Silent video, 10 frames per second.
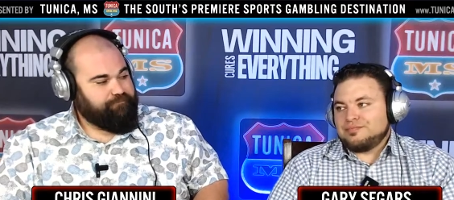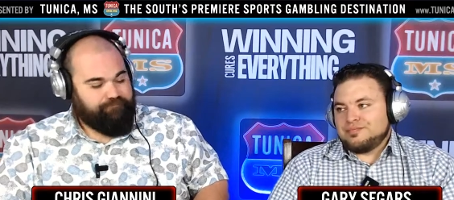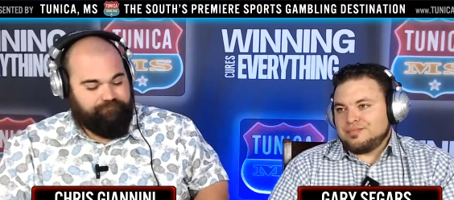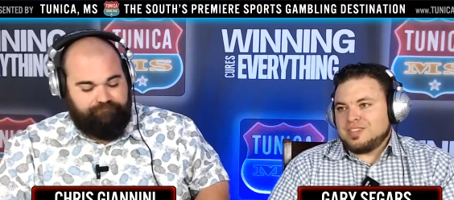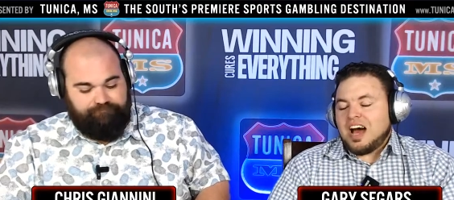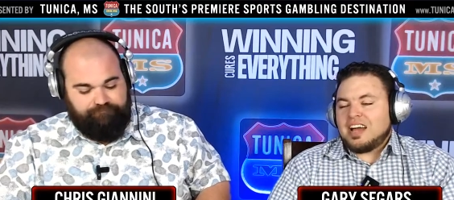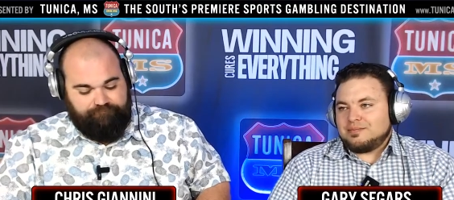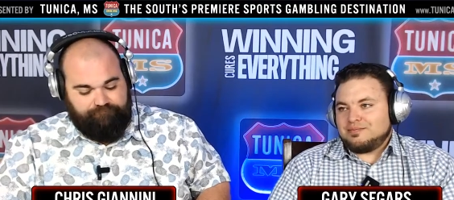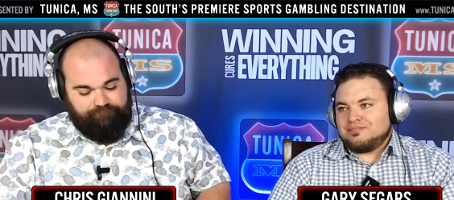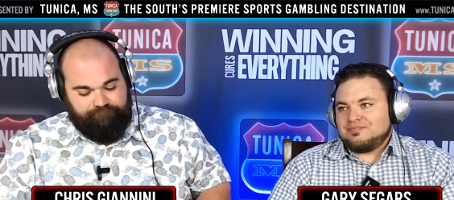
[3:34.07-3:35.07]
Speaker 1: not
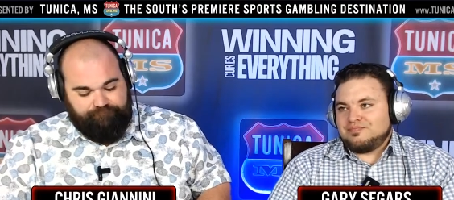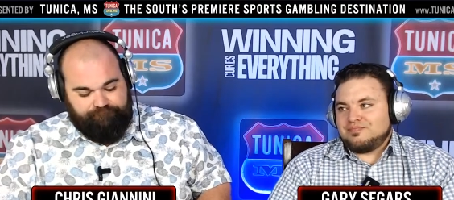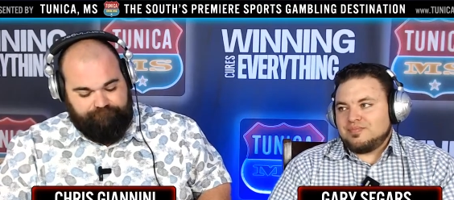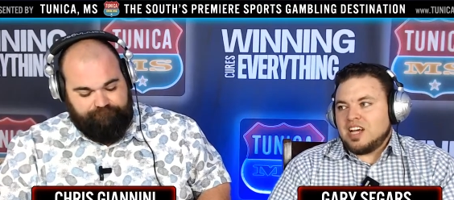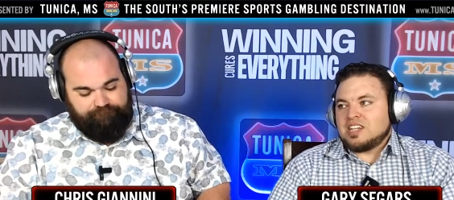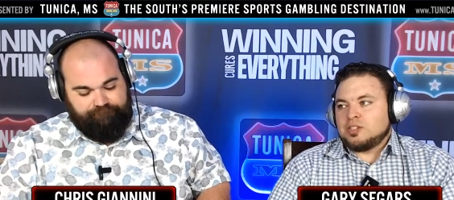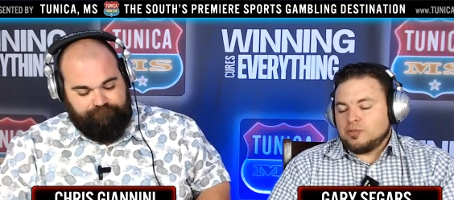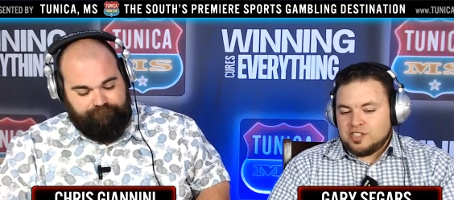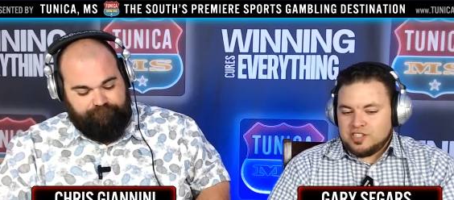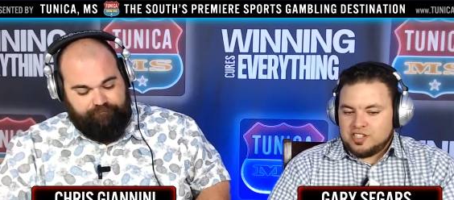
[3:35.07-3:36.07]
not to
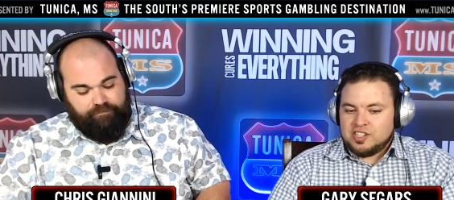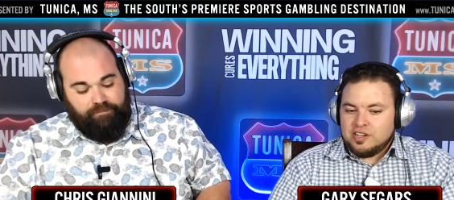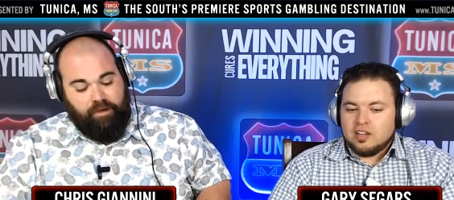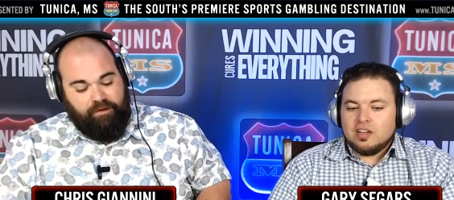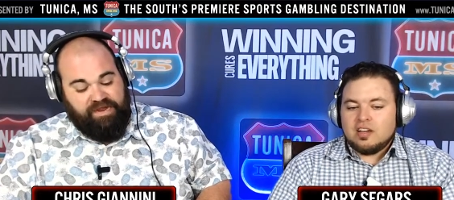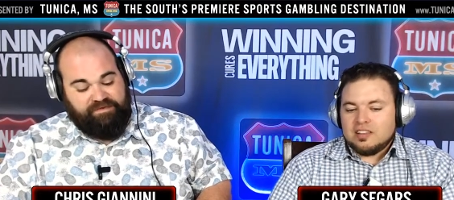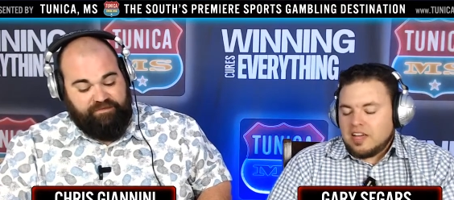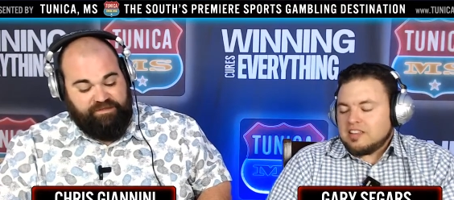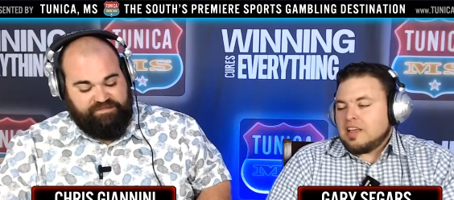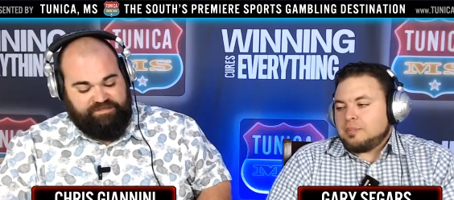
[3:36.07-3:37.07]
this extent. No, not to they,
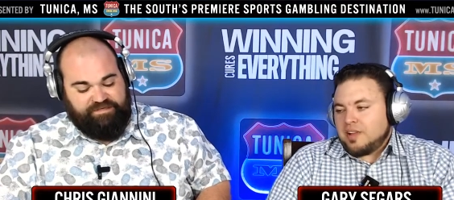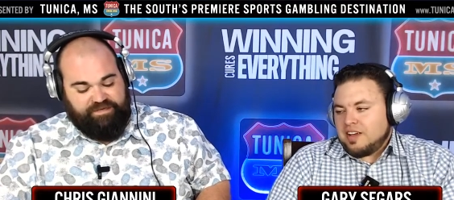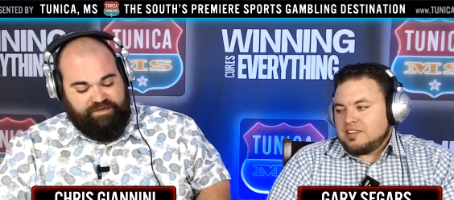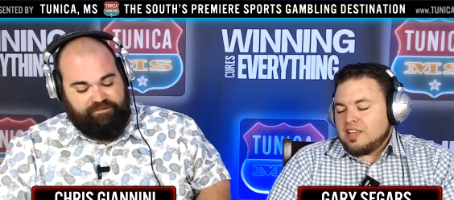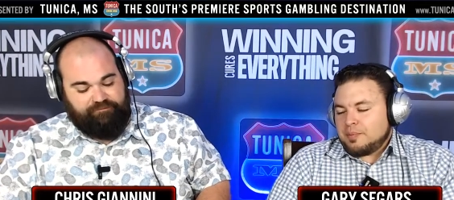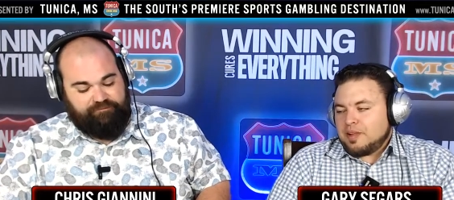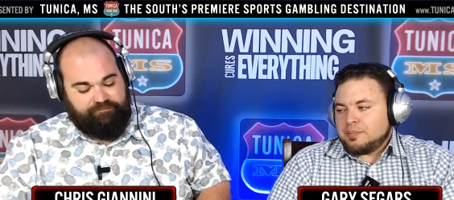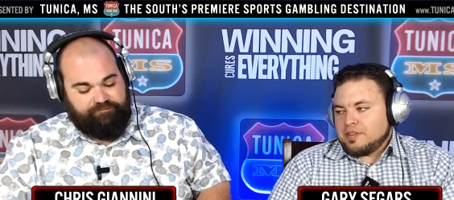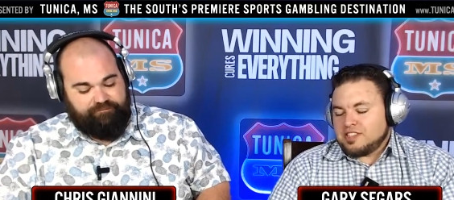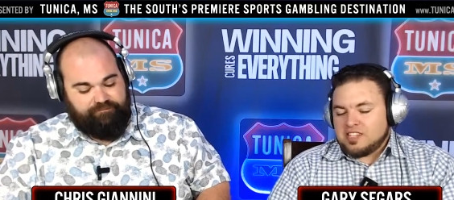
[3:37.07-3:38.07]
this. They extent. played they played
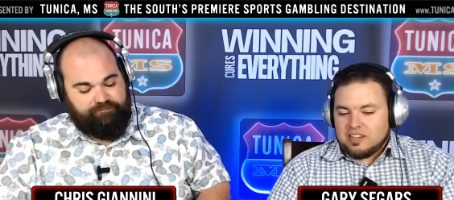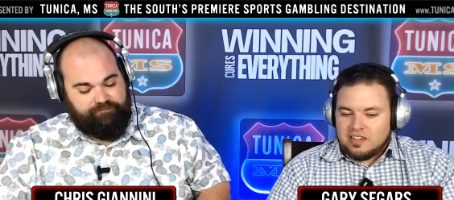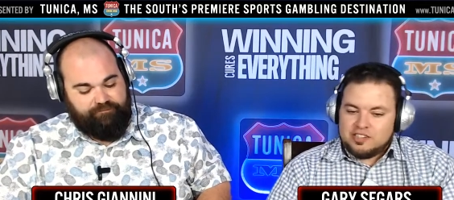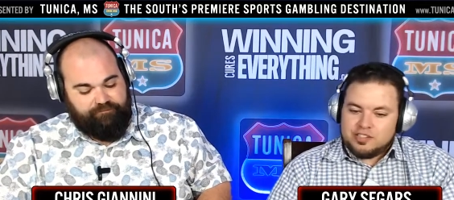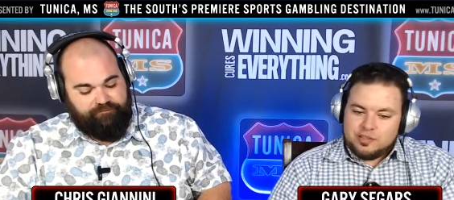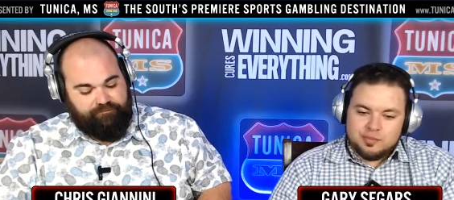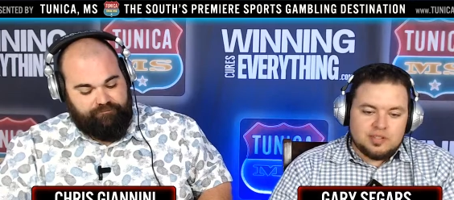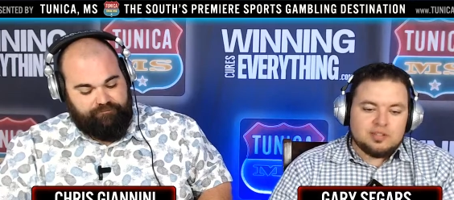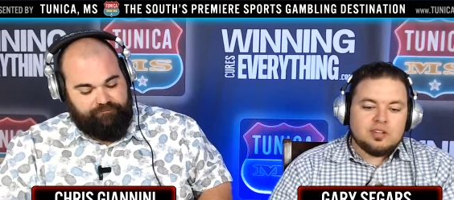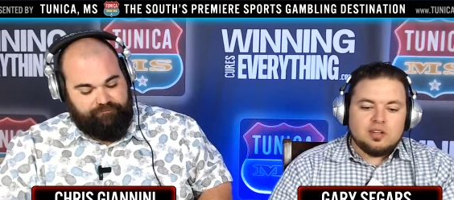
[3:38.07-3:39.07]
Penn State last year, but
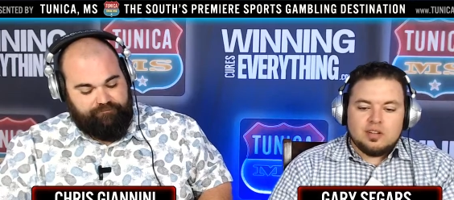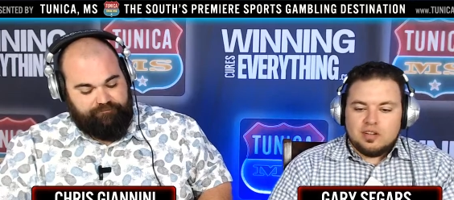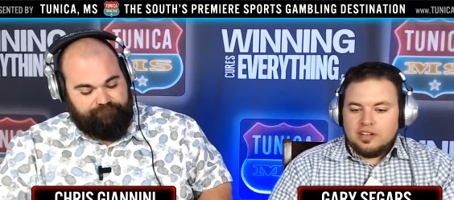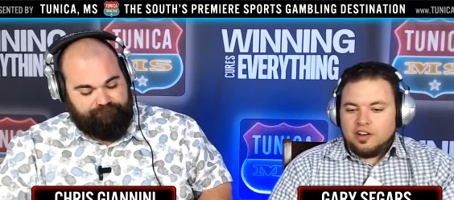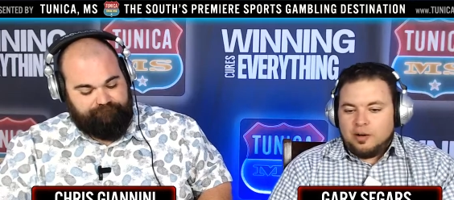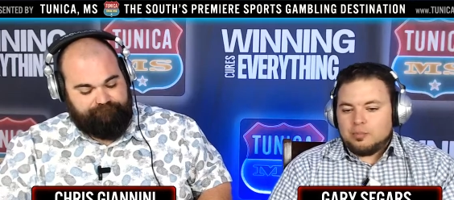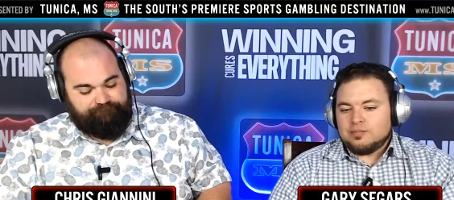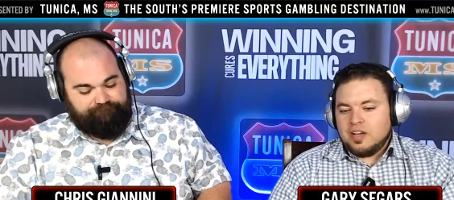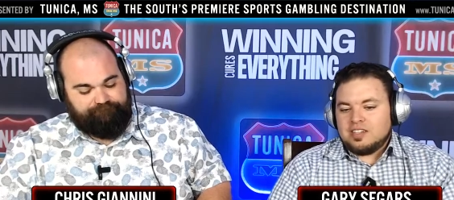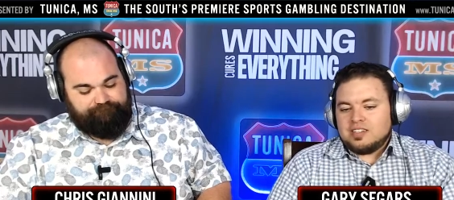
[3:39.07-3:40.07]
you know
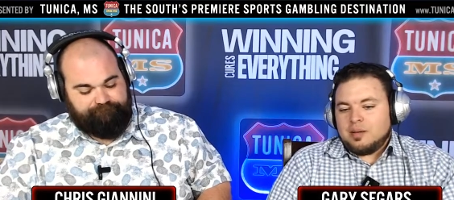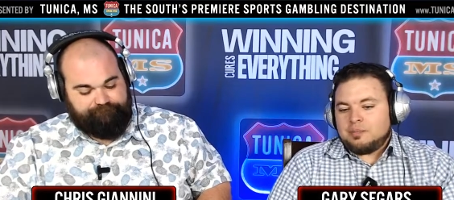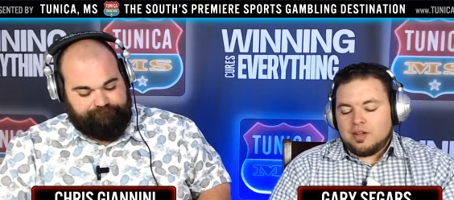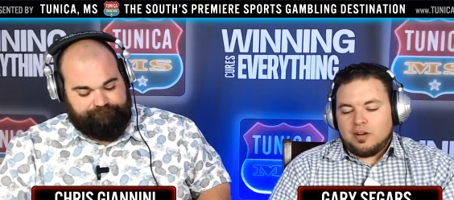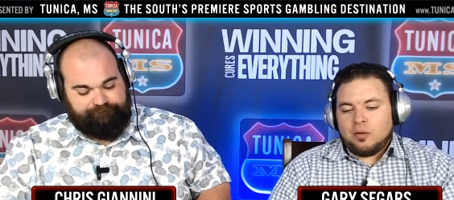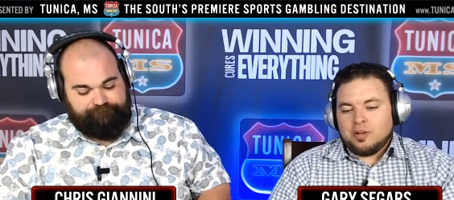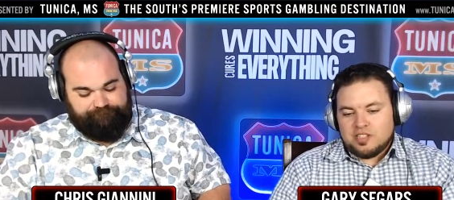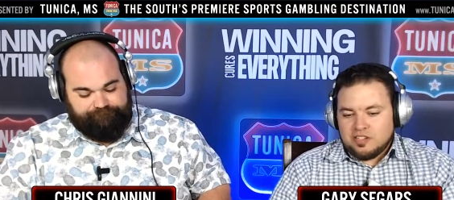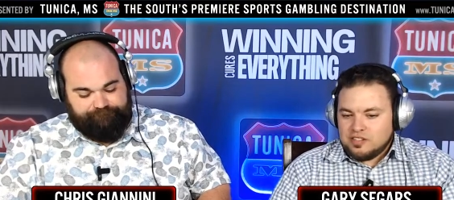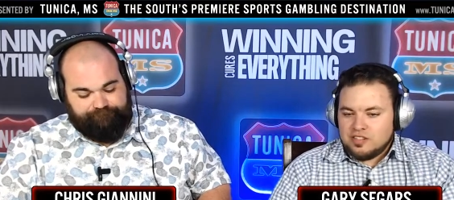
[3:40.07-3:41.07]
it. Pitt always
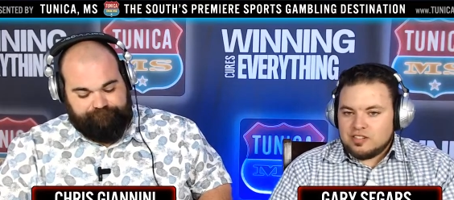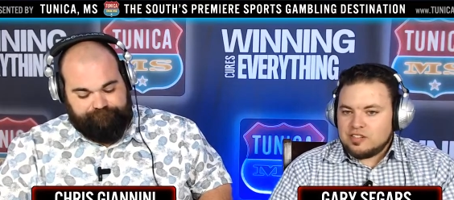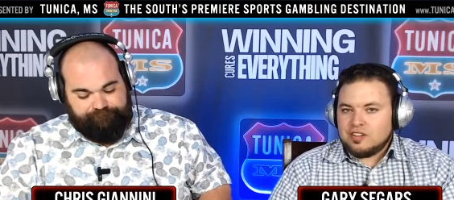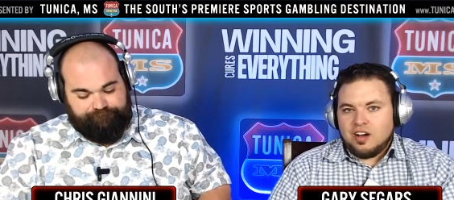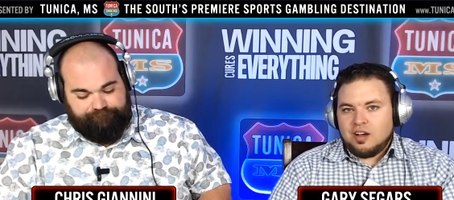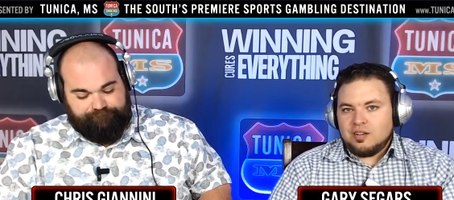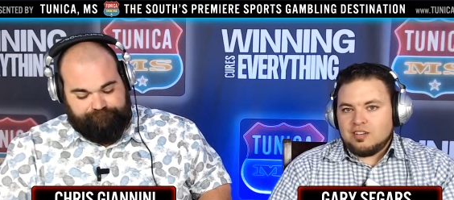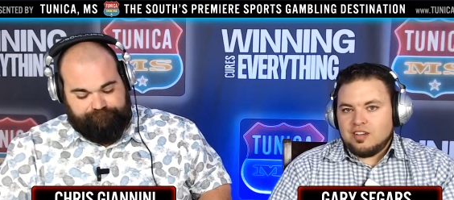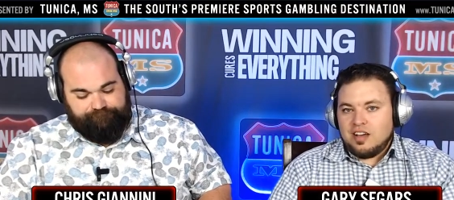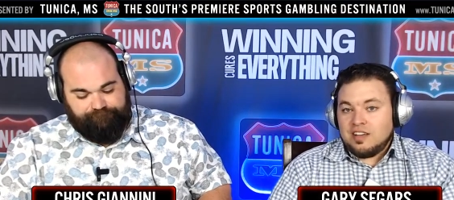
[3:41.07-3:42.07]
does this, uh,
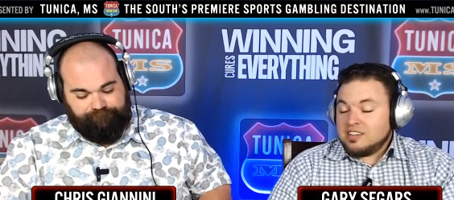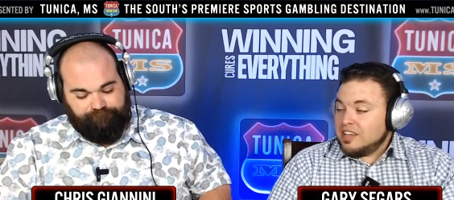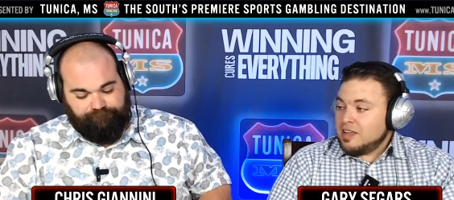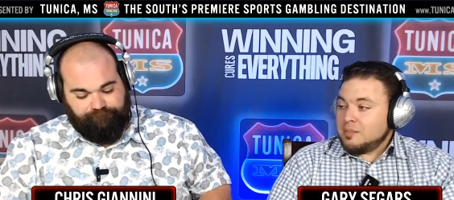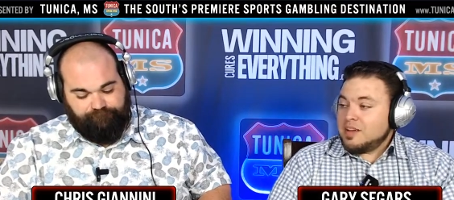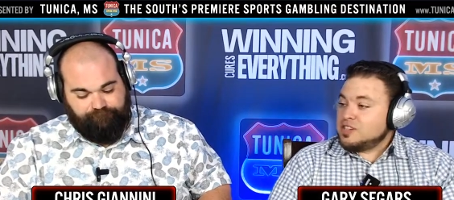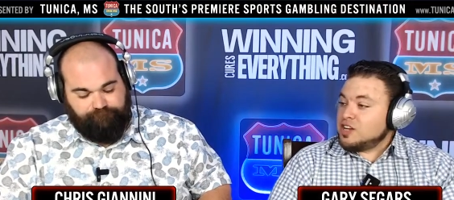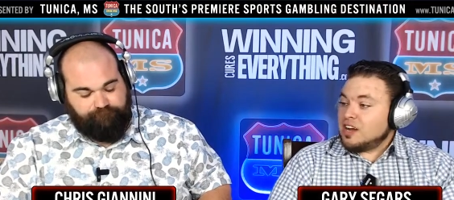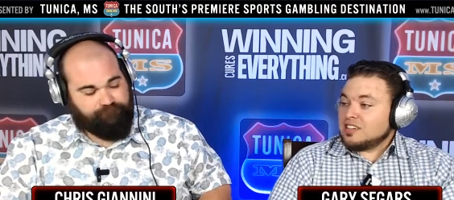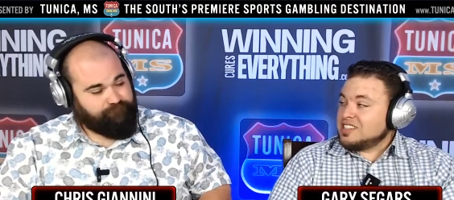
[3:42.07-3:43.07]
and and they may
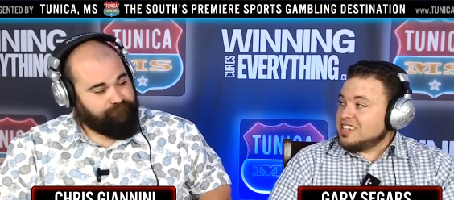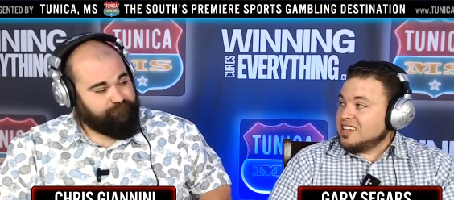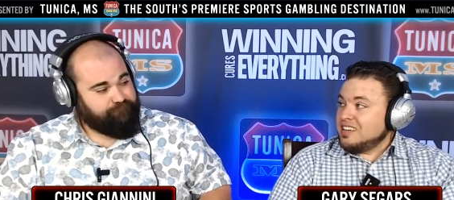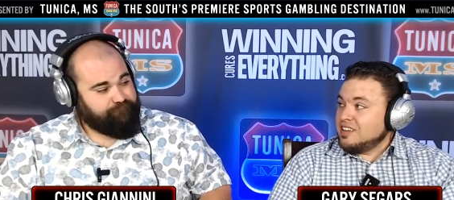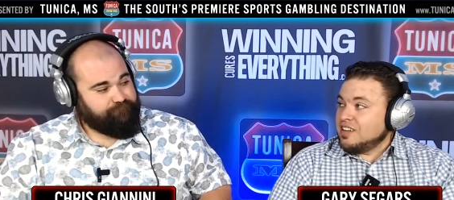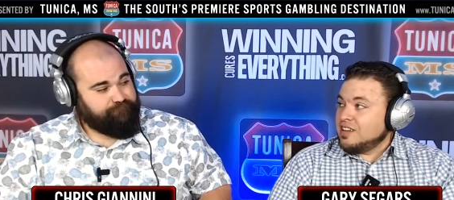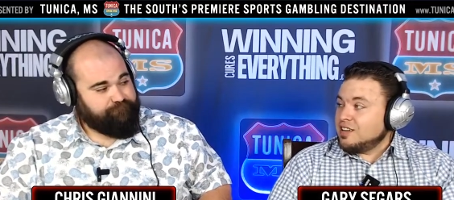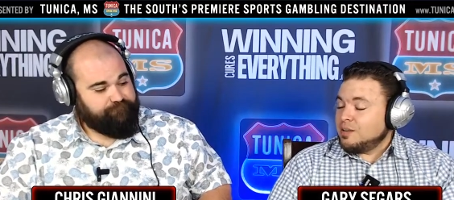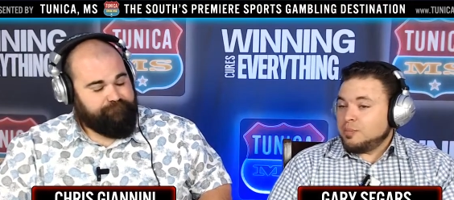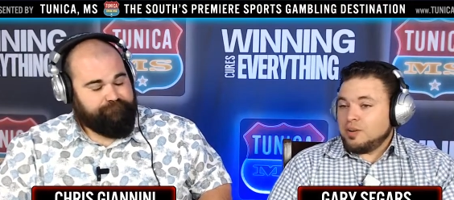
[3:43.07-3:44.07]
shock us again.
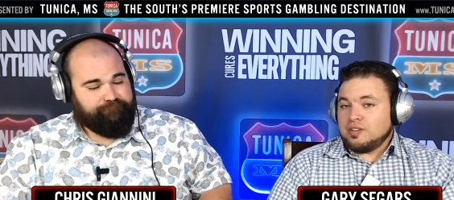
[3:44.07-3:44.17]
But